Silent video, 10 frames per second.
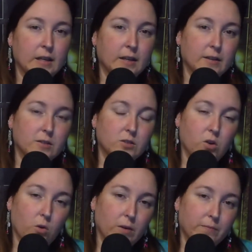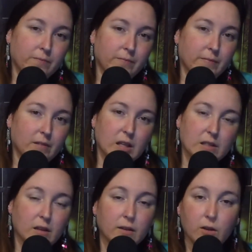So, it's
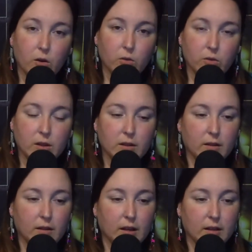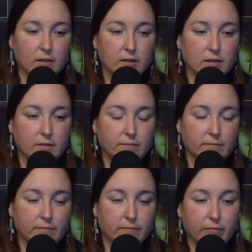unknown that
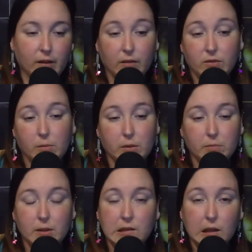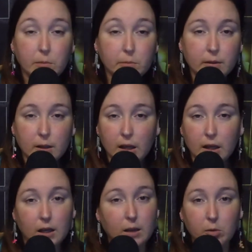if someone picked up and
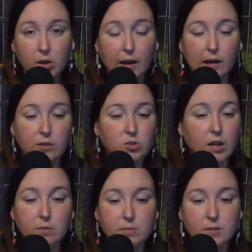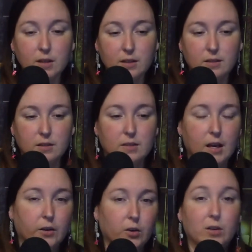inebriated James as he
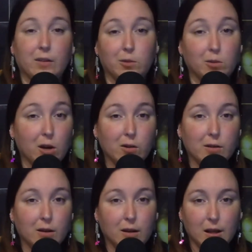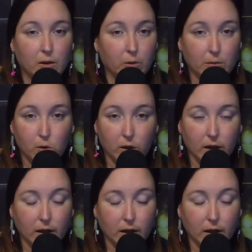staggered down the road on Halloween morning.